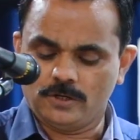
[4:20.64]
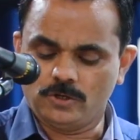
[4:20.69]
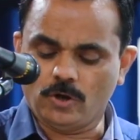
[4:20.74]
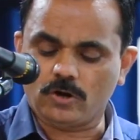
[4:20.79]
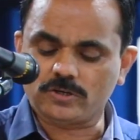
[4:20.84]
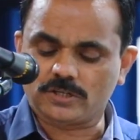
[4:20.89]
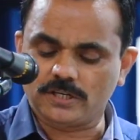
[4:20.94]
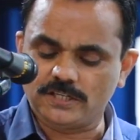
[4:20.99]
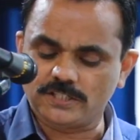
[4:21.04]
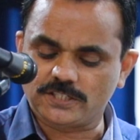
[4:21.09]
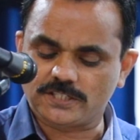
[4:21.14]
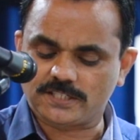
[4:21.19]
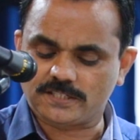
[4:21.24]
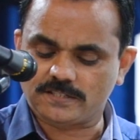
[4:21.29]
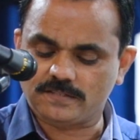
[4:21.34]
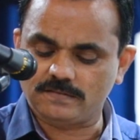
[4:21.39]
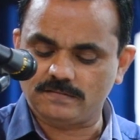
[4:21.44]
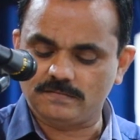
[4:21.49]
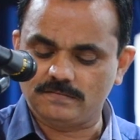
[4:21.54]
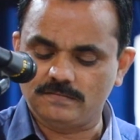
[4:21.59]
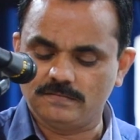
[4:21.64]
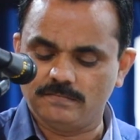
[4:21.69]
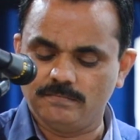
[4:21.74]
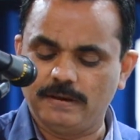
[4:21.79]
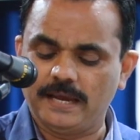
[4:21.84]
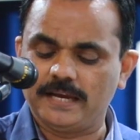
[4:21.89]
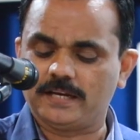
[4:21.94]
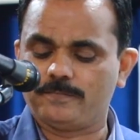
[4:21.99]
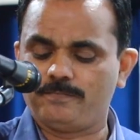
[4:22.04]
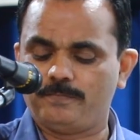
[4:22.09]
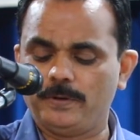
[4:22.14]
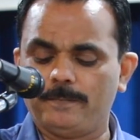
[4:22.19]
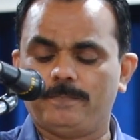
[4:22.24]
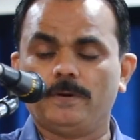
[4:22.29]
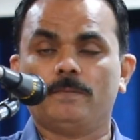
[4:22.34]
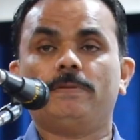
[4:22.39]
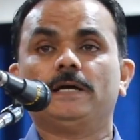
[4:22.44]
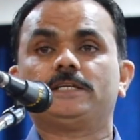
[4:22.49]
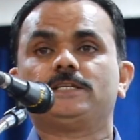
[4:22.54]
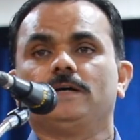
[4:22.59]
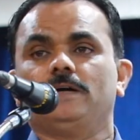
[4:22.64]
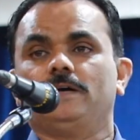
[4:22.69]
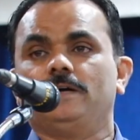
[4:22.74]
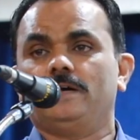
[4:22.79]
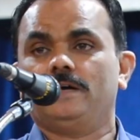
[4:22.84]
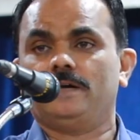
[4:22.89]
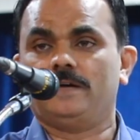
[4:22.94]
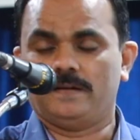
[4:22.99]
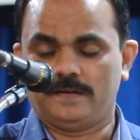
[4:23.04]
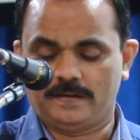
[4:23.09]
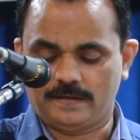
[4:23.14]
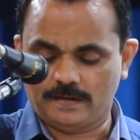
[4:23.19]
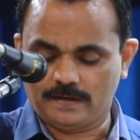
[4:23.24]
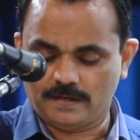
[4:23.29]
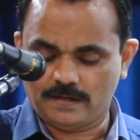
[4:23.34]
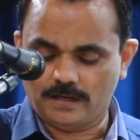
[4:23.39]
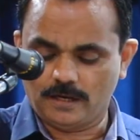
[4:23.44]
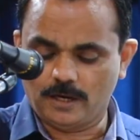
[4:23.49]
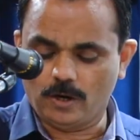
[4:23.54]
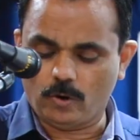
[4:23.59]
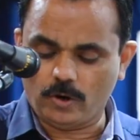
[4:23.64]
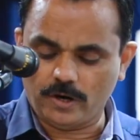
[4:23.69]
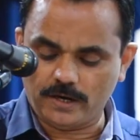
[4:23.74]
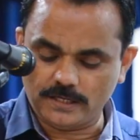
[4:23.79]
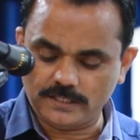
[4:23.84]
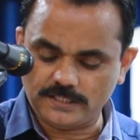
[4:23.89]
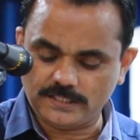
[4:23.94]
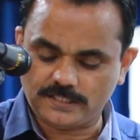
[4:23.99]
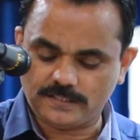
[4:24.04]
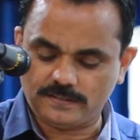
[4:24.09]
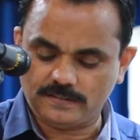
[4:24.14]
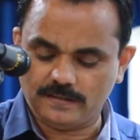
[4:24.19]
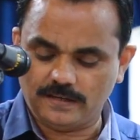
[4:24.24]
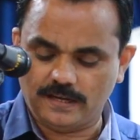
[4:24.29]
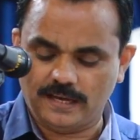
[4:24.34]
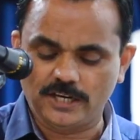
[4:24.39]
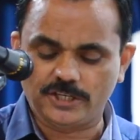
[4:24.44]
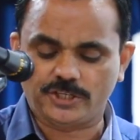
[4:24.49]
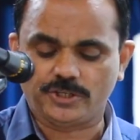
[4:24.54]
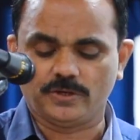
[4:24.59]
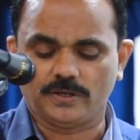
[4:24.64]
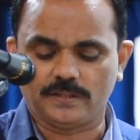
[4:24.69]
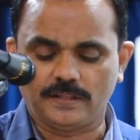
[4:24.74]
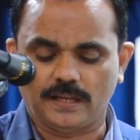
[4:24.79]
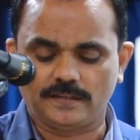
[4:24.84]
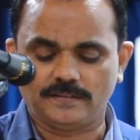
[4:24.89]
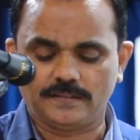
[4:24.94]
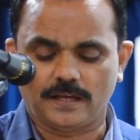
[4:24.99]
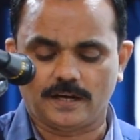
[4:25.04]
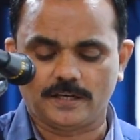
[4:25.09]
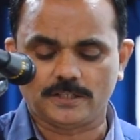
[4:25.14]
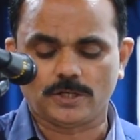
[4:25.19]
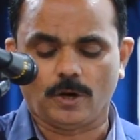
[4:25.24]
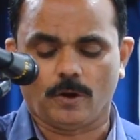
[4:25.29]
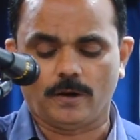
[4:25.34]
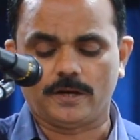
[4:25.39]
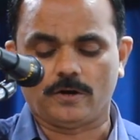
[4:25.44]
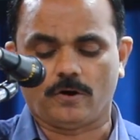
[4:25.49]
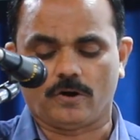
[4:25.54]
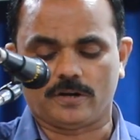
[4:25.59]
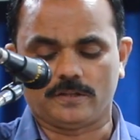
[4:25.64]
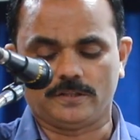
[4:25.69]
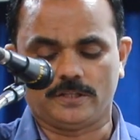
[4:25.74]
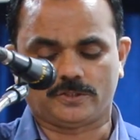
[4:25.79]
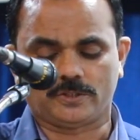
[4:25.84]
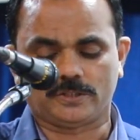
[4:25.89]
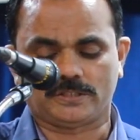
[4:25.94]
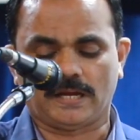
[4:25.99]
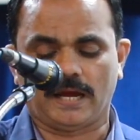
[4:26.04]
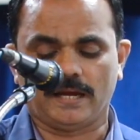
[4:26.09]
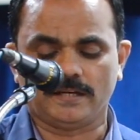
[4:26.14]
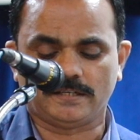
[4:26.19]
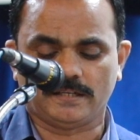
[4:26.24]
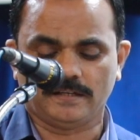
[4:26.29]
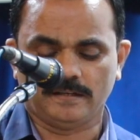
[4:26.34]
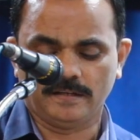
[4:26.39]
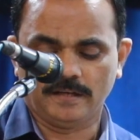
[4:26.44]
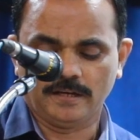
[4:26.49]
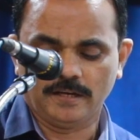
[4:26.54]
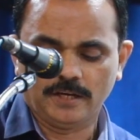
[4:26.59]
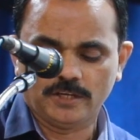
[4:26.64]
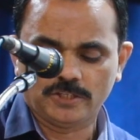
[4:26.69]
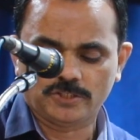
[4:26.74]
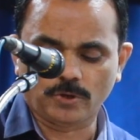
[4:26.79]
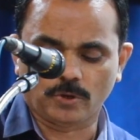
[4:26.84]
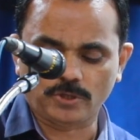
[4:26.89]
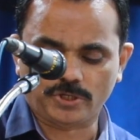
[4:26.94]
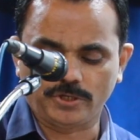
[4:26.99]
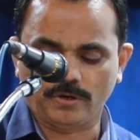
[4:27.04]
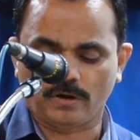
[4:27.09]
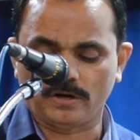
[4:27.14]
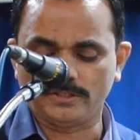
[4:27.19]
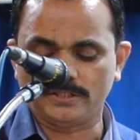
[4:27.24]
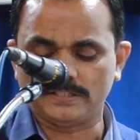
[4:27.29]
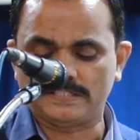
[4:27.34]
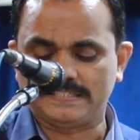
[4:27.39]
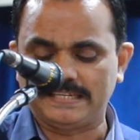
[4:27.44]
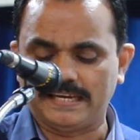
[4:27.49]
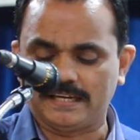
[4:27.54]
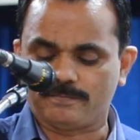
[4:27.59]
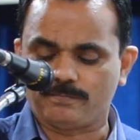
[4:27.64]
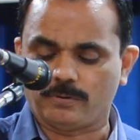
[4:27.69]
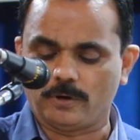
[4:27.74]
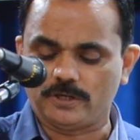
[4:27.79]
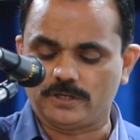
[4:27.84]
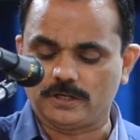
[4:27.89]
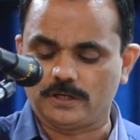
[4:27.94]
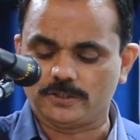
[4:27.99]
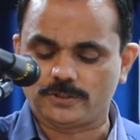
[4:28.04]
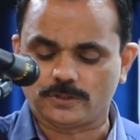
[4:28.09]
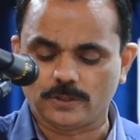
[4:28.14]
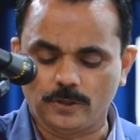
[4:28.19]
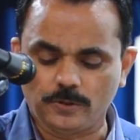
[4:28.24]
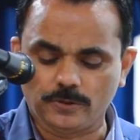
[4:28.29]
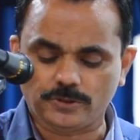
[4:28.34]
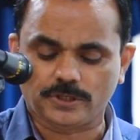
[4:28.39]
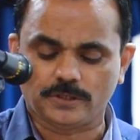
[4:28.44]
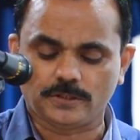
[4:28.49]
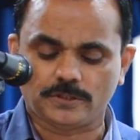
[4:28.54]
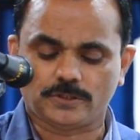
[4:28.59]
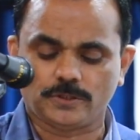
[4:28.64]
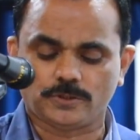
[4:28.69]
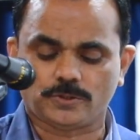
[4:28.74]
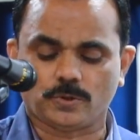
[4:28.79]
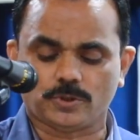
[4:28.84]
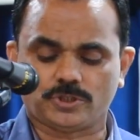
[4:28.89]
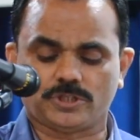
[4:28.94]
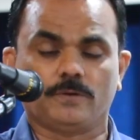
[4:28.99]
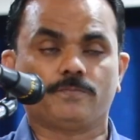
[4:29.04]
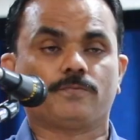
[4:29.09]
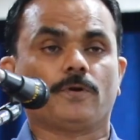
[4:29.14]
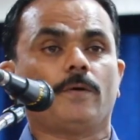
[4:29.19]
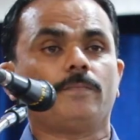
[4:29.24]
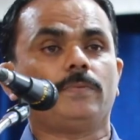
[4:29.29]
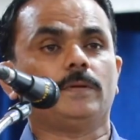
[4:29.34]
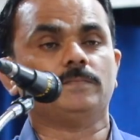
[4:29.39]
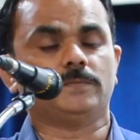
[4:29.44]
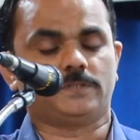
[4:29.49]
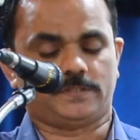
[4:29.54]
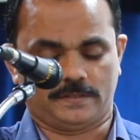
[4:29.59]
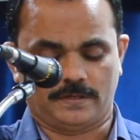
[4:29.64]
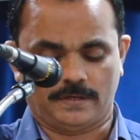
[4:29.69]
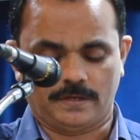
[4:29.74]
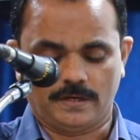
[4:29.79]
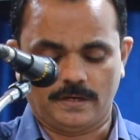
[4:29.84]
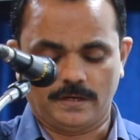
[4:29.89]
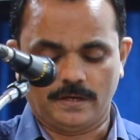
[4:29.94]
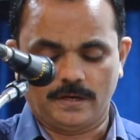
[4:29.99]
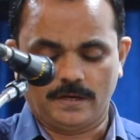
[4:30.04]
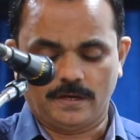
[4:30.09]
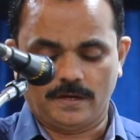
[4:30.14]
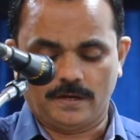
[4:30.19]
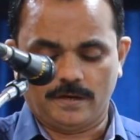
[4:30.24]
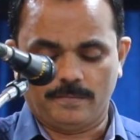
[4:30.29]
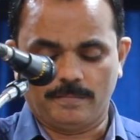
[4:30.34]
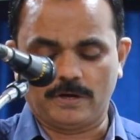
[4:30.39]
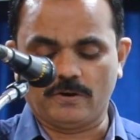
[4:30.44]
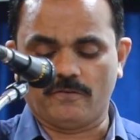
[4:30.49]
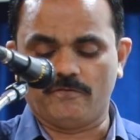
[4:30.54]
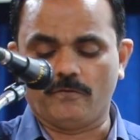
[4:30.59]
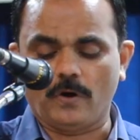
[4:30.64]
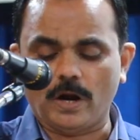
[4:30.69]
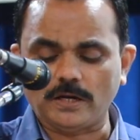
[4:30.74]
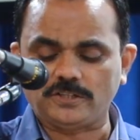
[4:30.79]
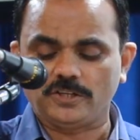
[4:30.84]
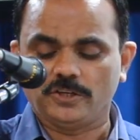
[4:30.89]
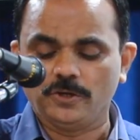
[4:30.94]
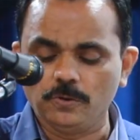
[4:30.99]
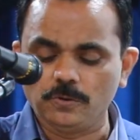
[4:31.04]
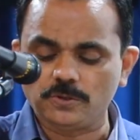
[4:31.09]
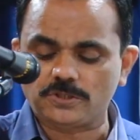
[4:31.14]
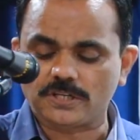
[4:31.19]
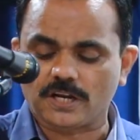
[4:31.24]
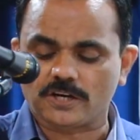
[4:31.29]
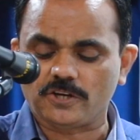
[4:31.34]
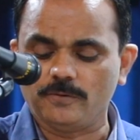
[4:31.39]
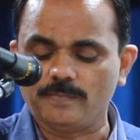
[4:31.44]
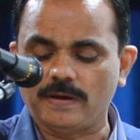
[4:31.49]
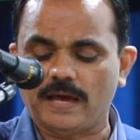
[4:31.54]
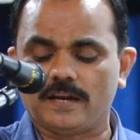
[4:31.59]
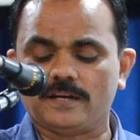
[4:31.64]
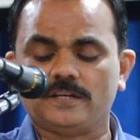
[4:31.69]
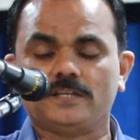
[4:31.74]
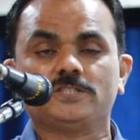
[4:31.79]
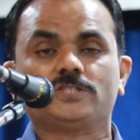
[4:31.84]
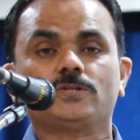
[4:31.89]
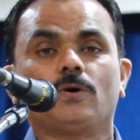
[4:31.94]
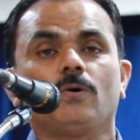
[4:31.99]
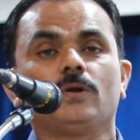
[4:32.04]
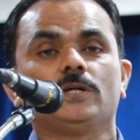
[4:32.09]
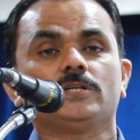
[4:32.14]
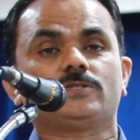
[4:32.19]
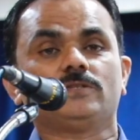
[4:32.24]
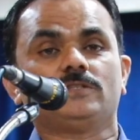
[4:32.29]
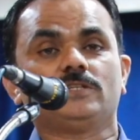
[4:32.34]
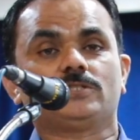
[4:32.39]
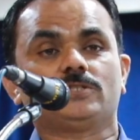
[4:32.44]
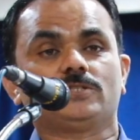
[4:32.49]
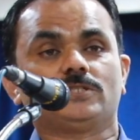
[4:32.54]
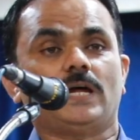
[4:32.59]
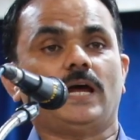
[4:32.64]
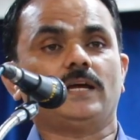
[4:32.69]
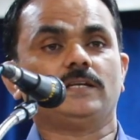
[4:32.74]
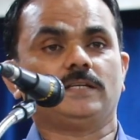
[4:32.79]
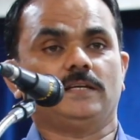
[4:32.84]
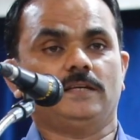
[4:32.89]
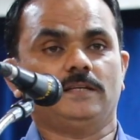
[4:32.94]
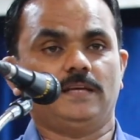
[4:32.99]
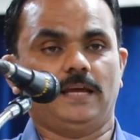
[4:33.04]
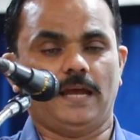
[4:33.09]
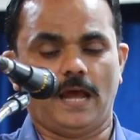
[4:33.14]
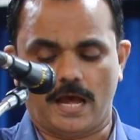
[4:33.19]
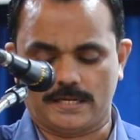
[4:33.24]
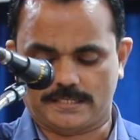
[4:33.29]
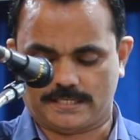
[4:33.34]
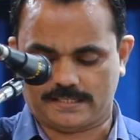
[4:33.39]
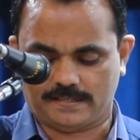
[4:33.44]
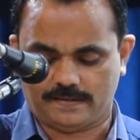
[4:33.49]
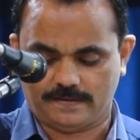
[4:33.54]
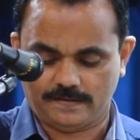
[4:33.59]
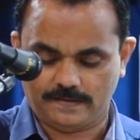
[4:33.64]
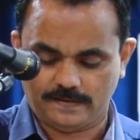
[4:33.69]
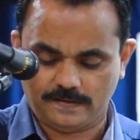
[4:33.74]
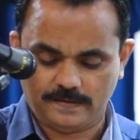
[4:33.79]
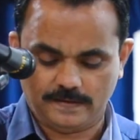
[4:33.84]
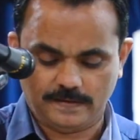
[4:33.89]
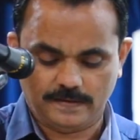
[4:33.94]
Doctors make people better. Lawyers ensure that there is law and order in the society. Sociologists seek political solutions to social problems. But of what use are humanities scholars to the society, they ask.